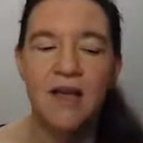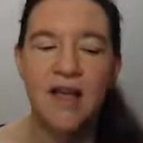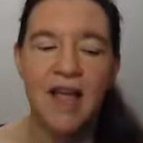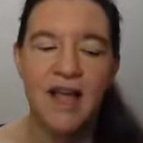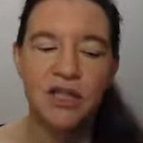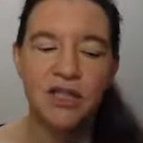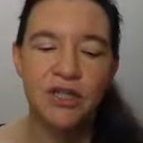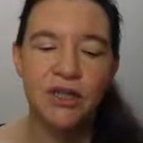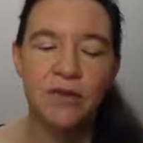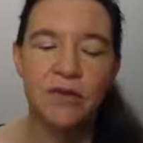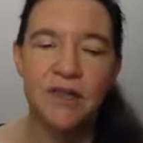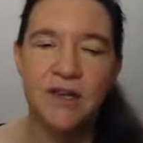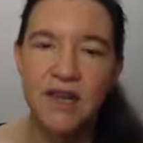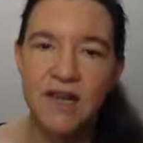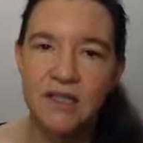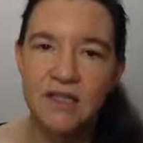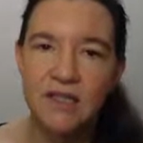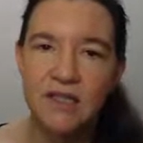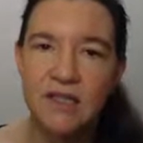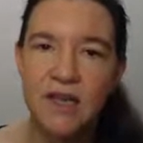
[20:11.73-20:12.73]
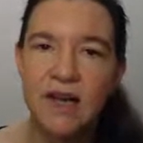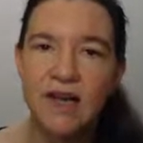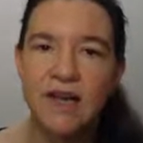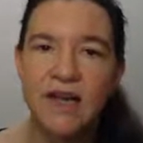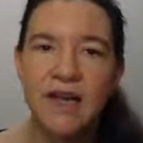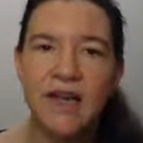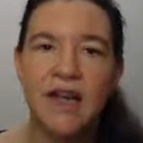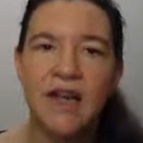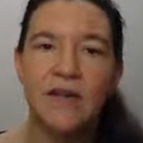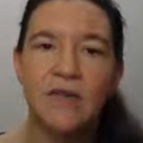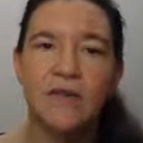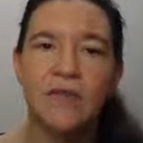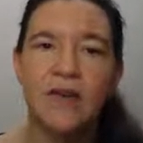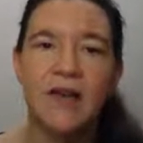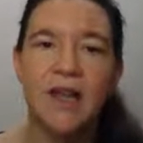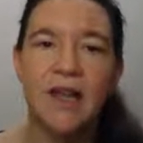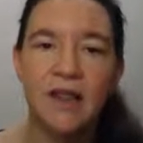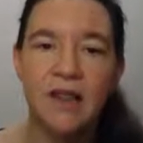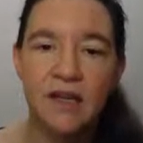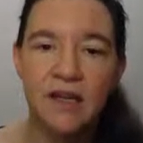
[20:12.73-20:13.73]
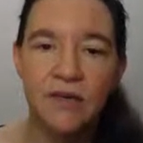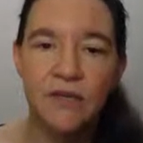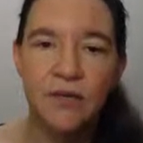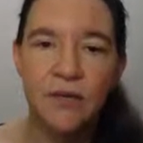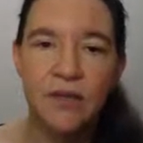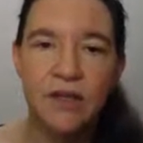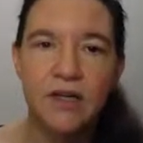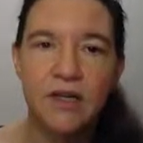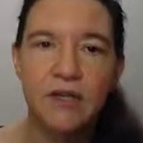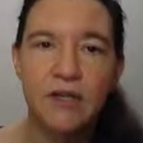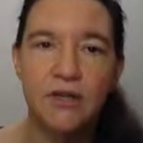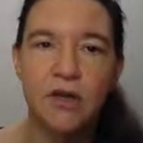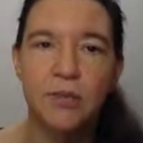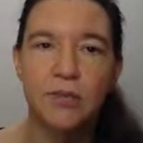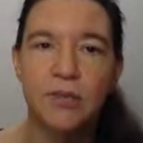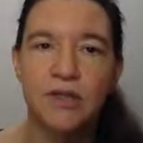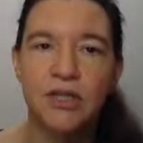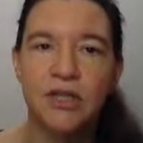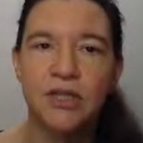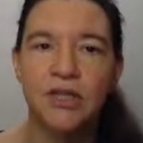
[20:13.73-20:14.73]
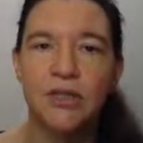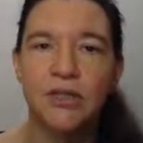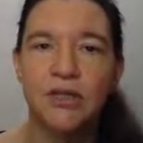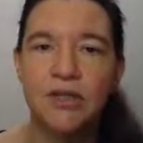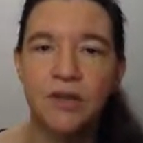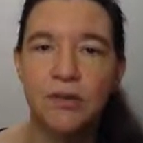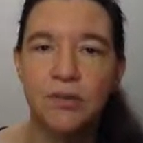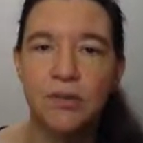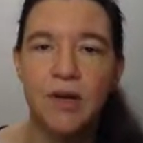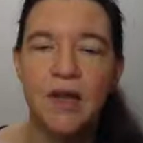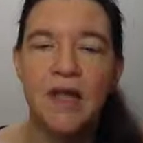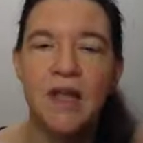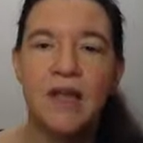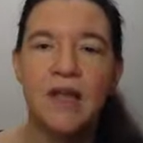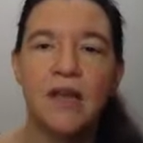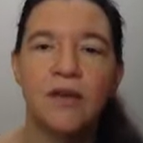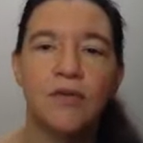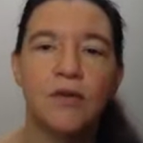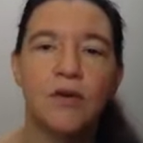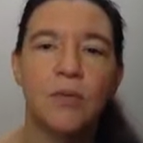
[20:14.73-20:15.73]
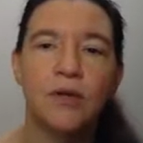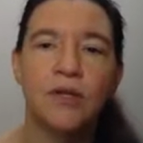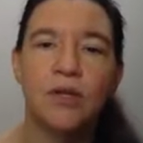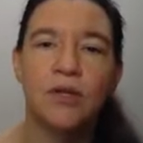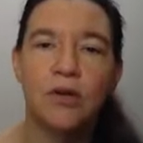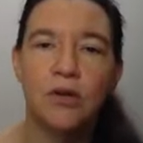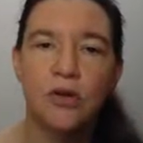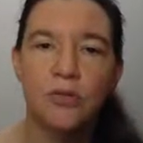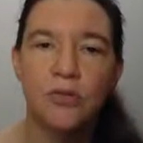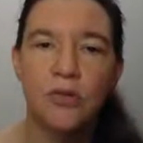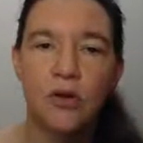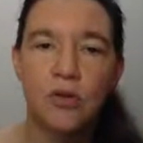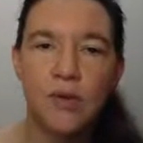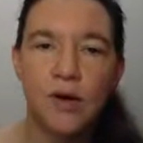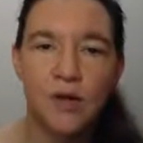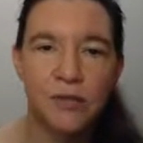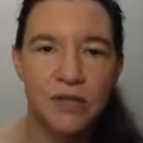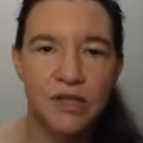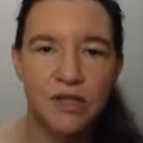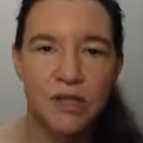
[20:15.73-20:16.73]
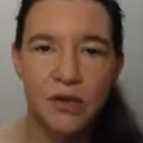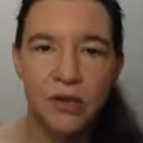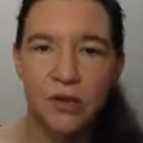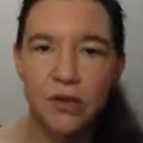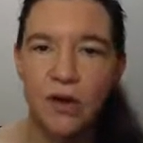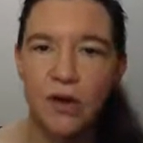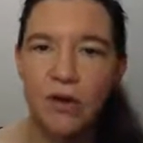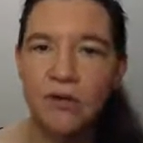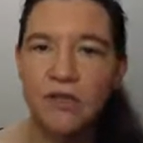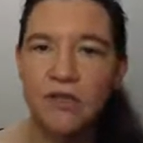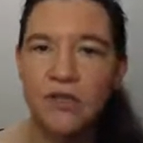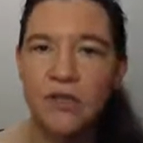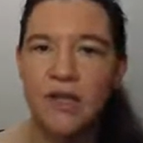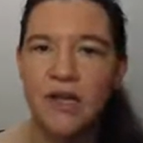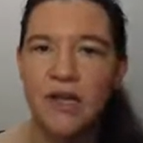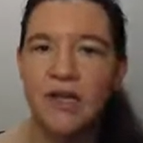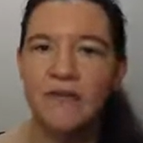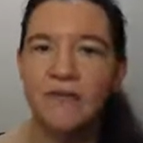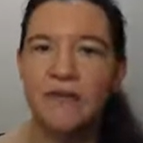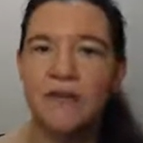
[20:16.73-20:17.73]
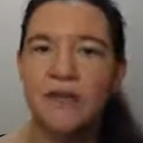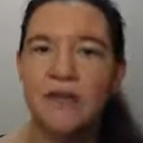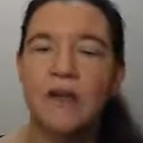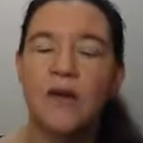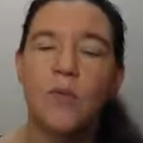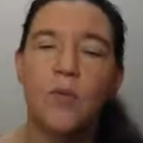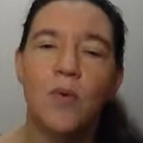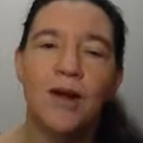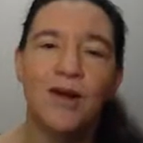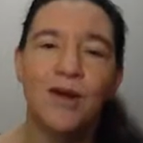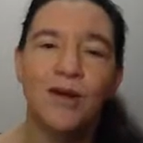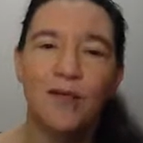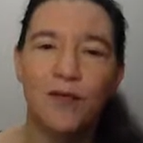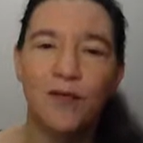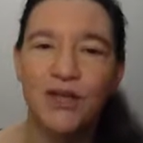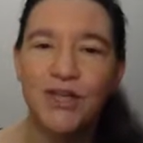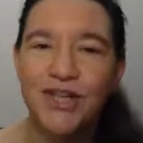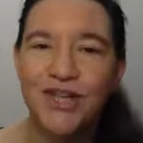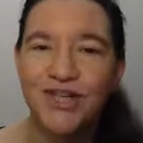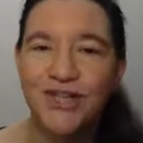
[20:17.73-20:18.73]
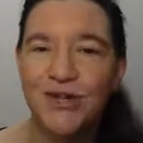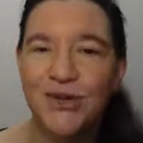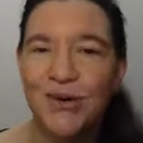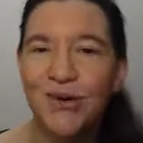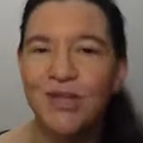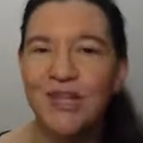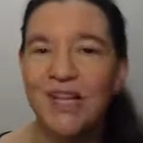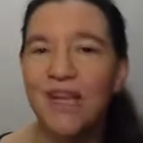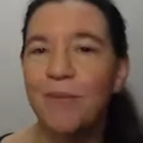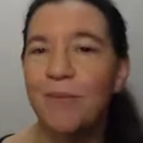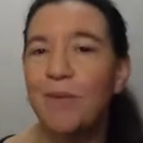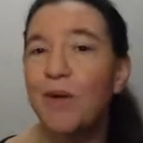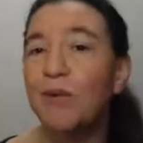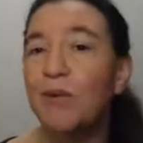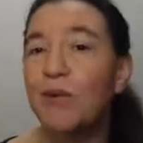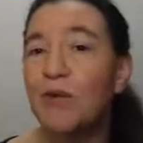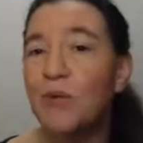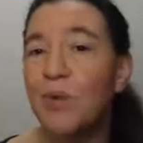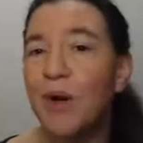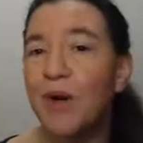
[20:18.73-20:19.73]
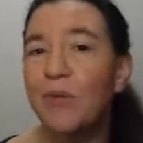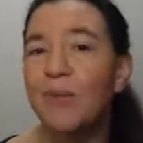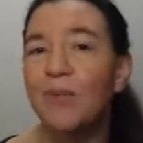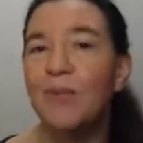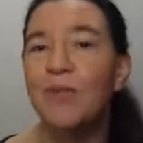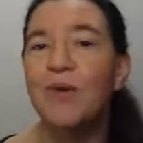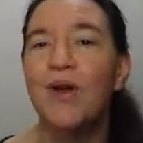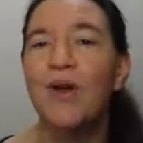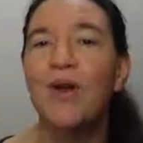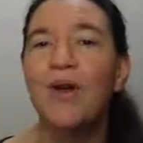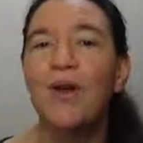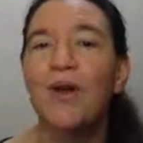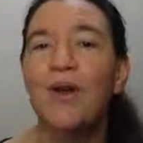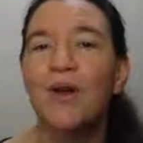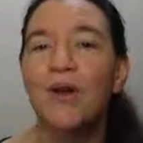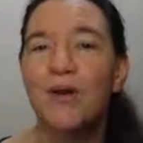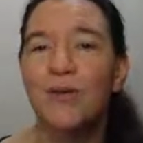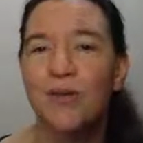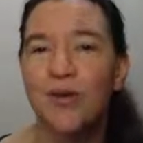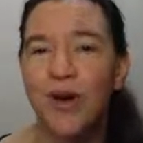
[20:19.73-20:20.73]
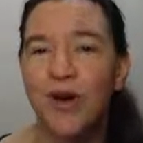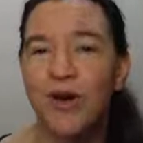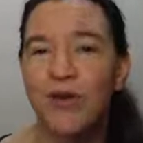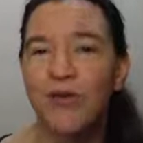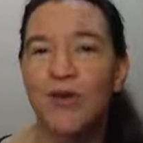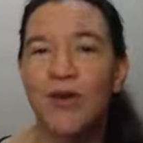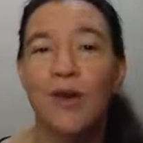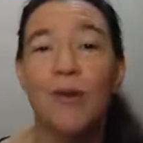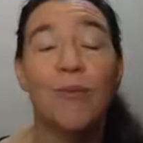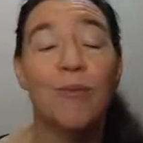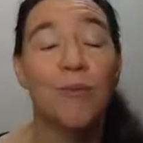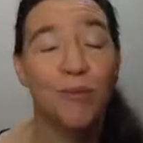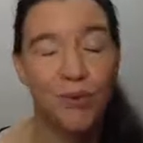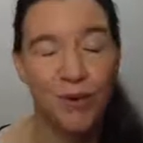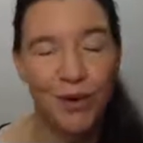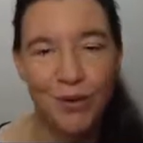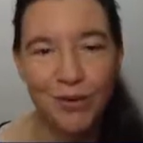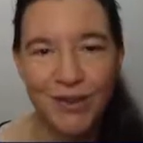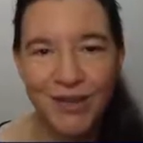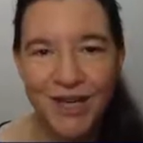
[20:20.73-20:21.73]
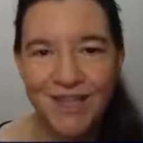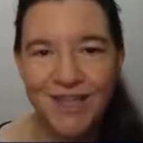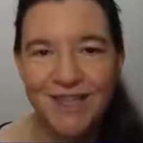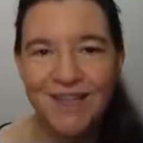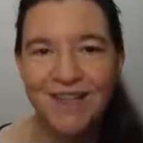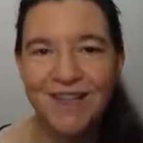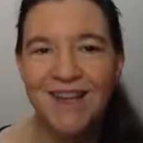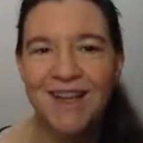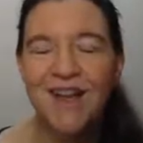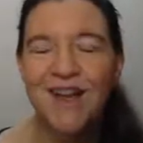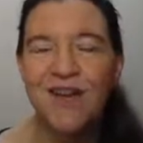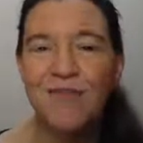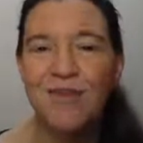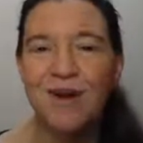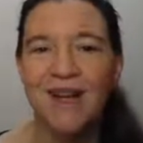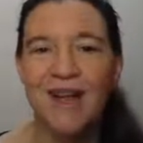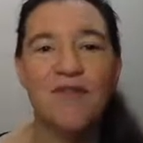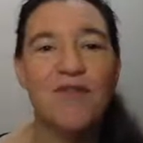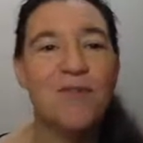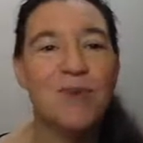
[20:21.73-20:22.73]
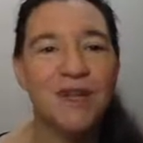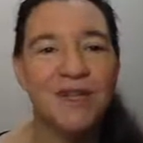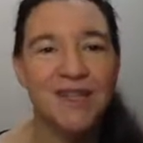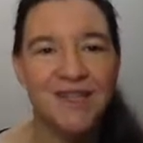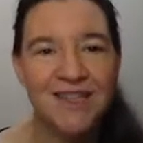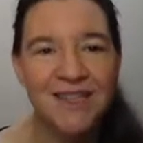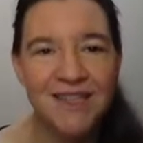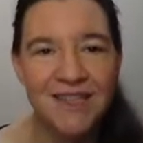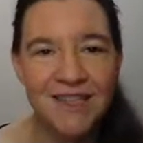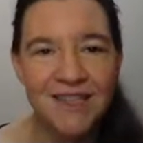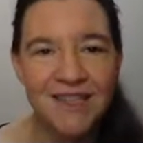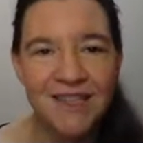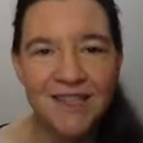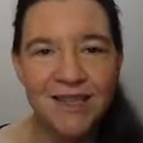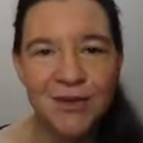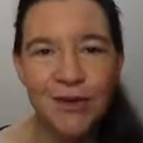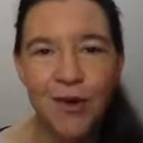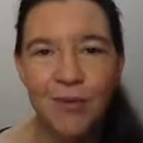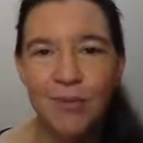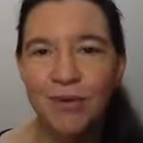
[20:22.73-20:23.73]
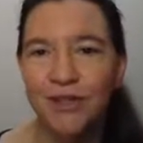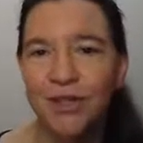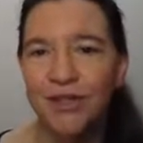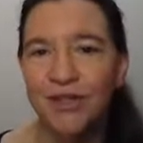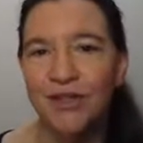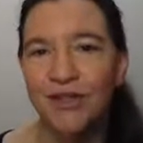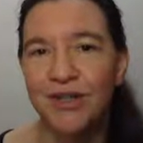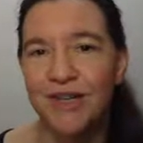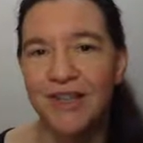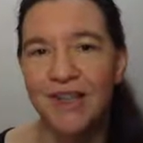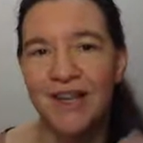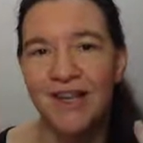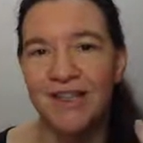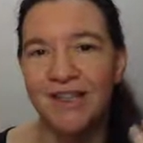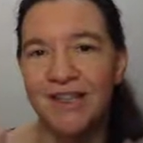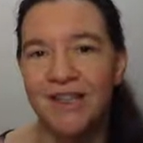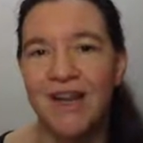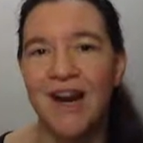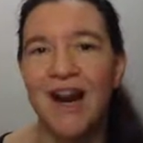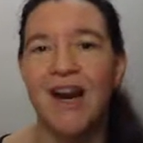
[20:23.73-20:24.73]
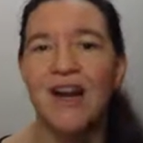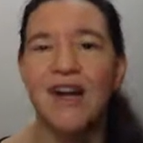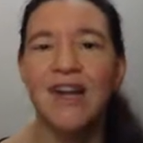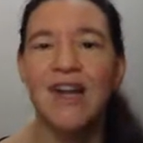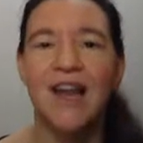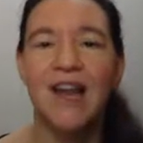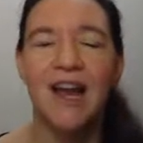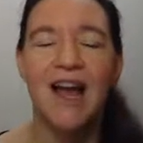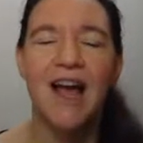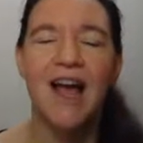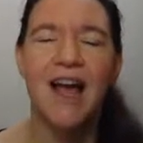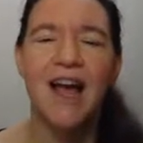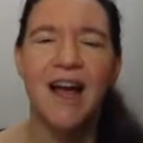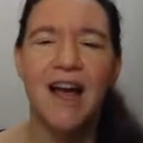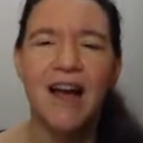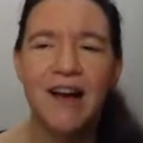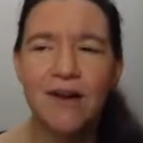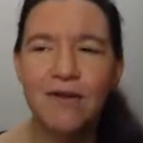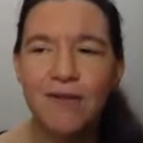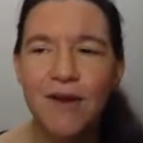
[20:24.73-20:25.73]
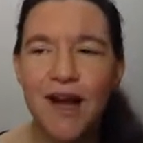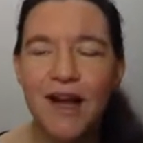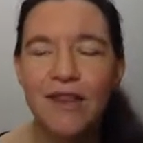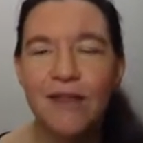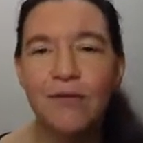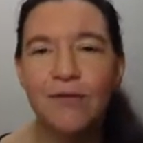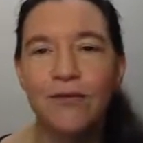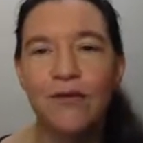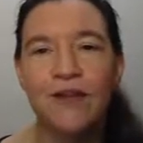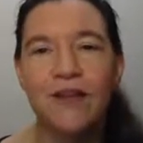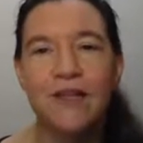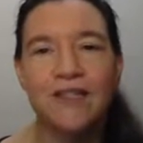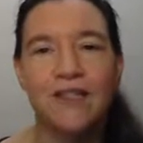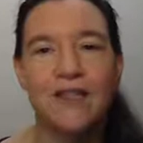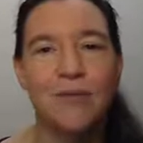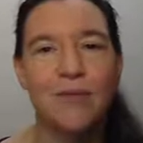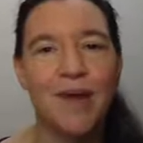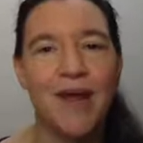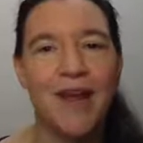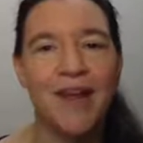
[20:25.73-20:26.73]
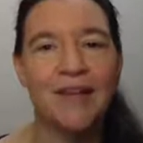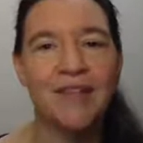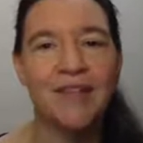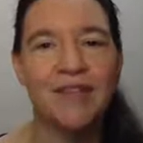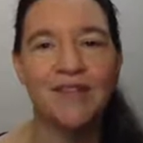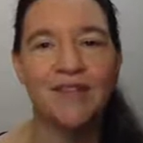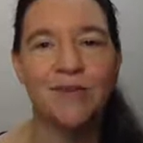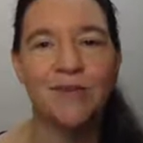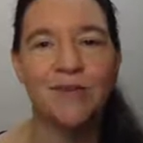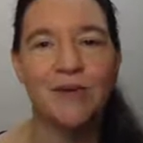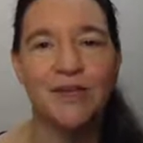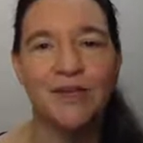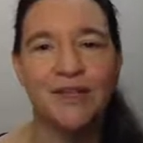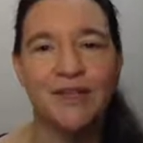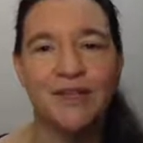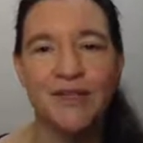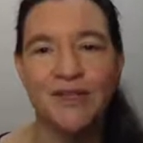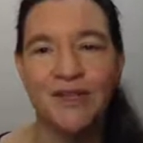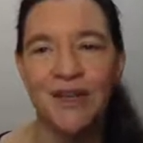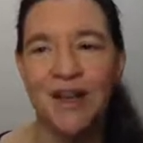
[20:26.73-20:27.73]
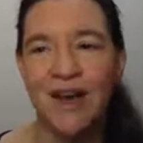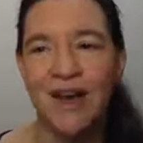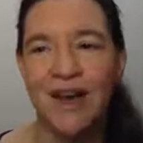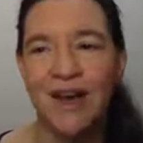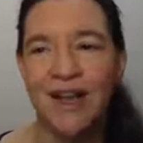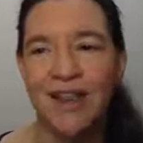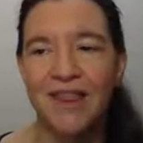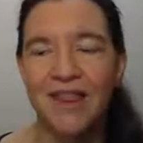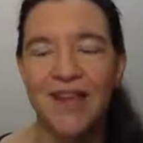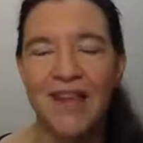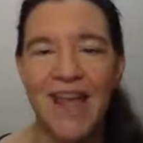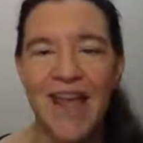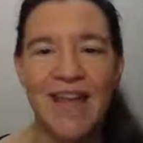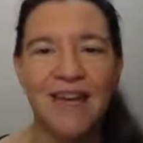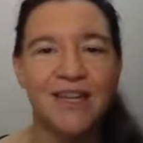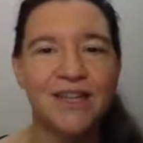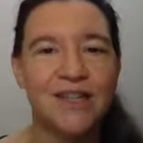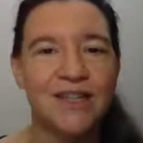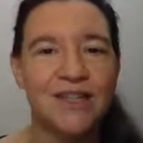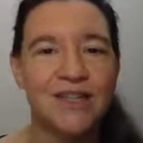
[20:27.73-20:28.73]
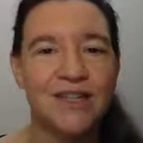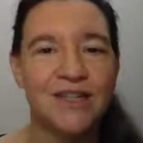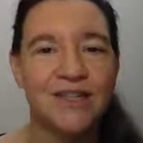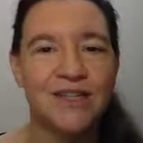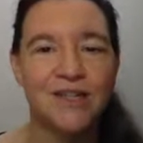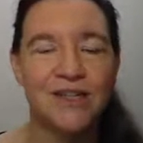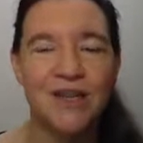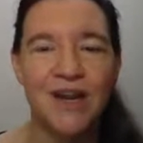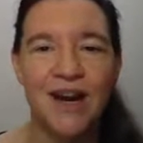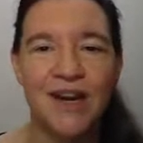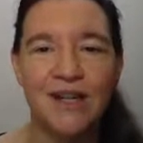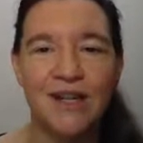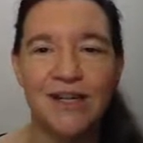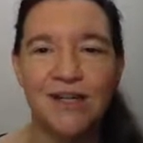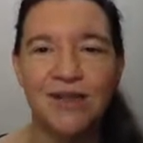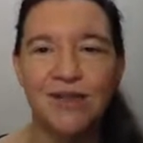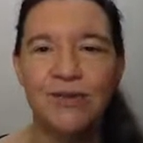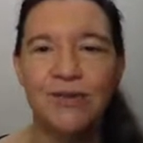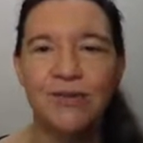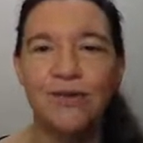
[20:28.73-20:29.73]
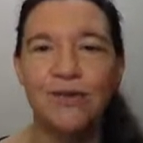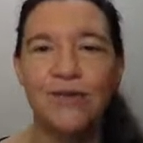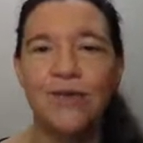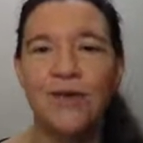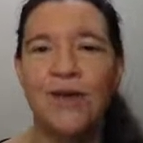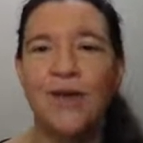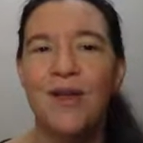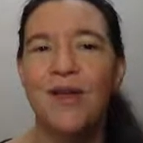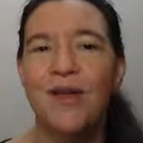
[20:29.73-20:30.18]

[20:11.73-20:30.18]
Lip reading: Actually, on the next slide, I have a link for the NIST competition, so if you want to learn more about what's going on, so they have, well, officially it's called a post-quantum cryptography project, but everybody sees it as a competition, and there's currently a rather fierce debate with the candidates starting to